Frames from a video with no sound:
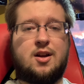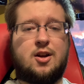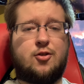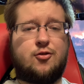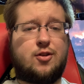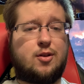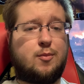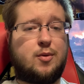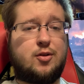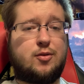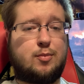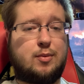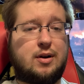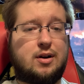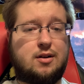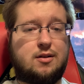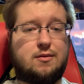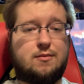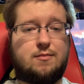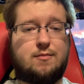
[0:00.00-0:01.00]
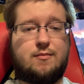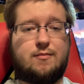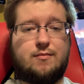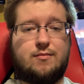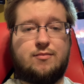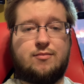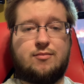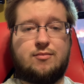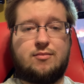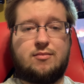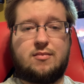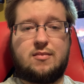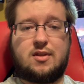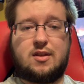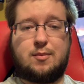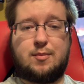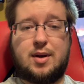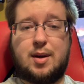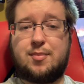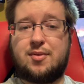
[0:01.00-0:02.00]
For the most part,
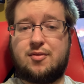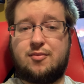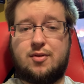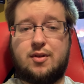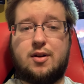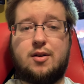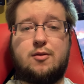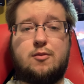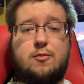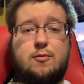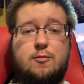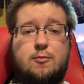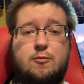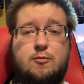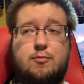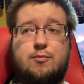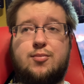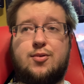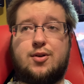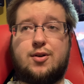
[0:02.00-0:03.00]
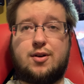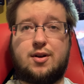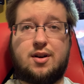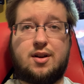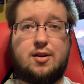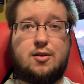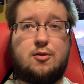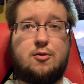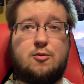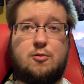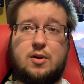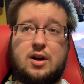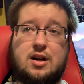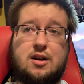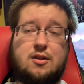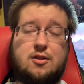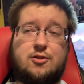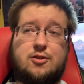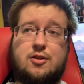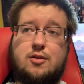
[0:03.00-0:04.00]
the maps flow pretty
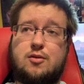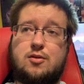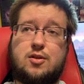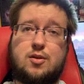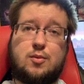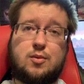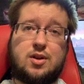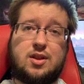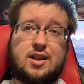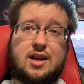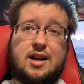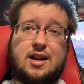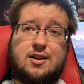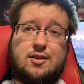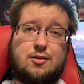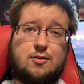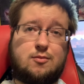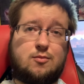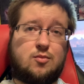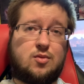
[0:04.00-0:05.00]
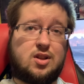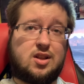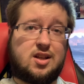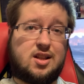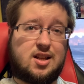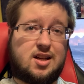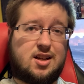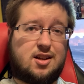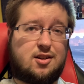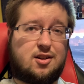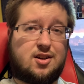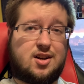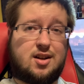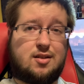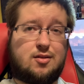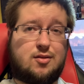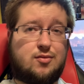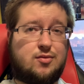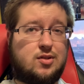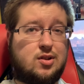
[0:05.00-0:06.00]
well. The only one that I don't really like on
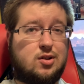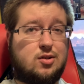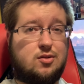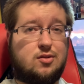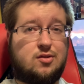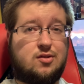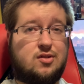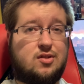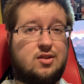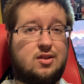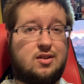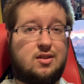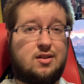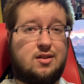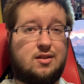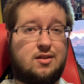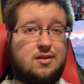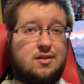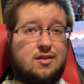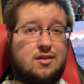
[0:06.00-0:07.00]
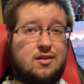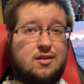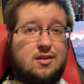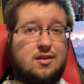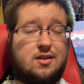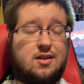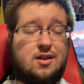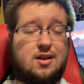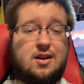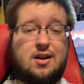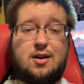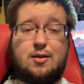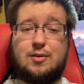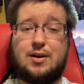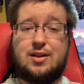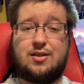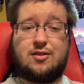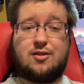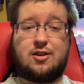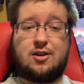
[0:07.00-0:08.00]
how it flows is
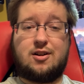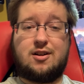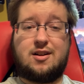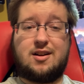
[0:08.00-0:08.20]
Red Star.